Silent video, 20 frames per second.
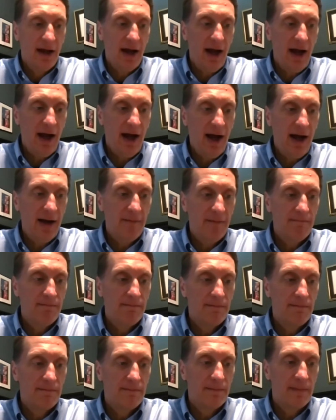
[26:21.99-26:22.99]

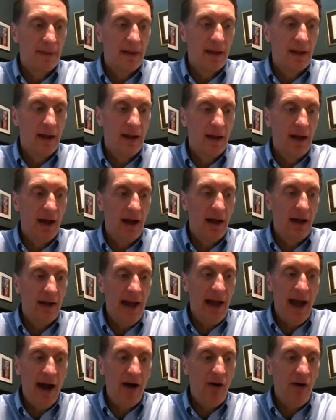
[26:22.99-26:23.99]
now
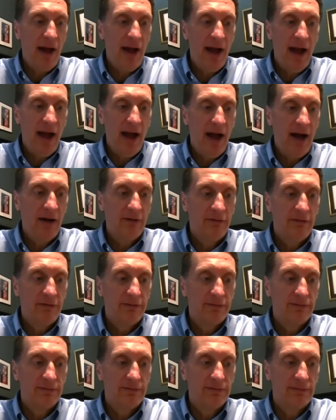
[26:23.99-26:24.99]
have
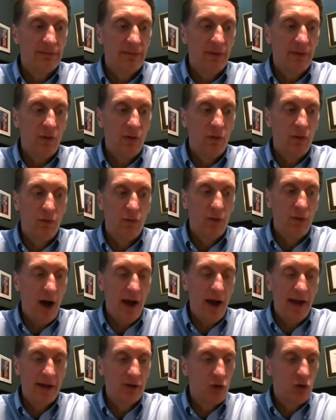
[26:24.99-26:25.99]

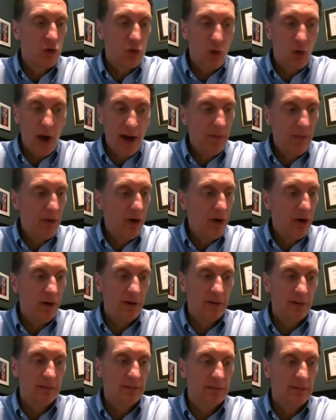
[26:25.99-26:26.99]

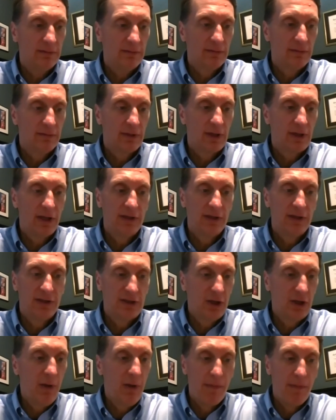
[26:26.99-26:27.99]
incredible
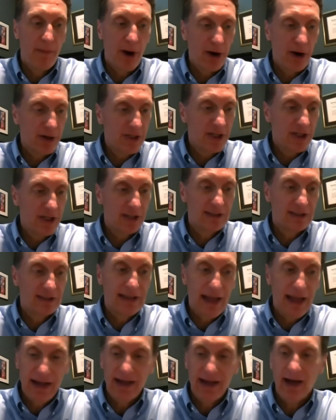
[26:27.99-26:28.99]
consumer purchase
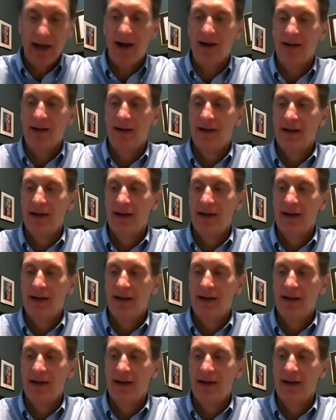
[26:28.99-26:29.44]
data,